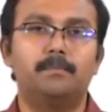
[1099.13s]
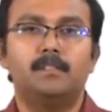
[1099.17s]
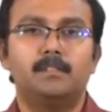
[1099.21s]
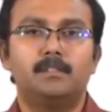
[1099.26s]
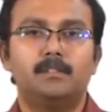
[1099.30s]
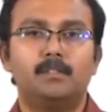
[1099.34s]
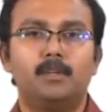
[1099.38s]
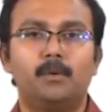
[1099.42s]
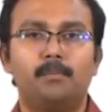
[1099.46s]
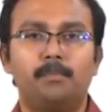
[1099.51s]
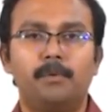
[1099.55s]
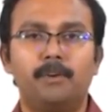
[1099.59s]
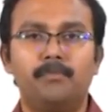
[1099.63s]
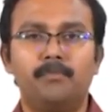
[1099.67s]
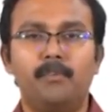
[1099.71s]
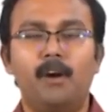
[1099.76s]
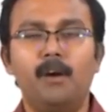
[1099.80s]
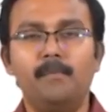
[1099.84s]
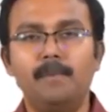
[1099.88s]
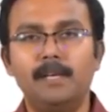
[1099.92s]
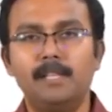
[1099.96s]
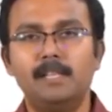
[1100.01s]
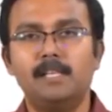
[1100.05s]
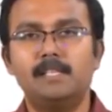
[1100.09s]
So,
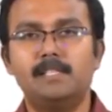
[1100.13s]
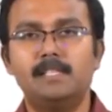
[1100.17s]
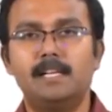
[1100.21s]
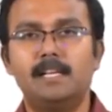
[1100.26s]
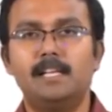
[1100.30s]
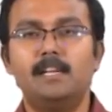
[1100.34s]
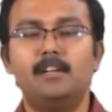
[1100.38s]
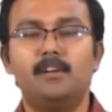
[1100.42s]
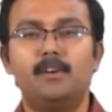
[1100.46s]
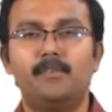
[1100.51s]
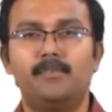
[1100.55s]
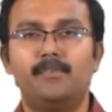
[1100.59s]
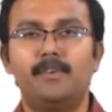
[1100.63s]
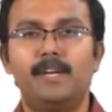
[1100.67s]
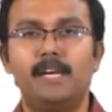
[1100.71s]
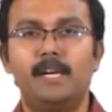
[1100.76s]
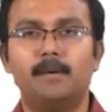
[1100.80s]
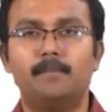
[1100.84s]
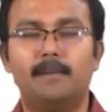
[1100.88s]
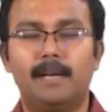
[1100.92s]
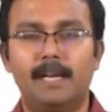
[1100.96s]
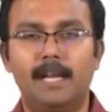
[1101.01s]
performing this degree of freedom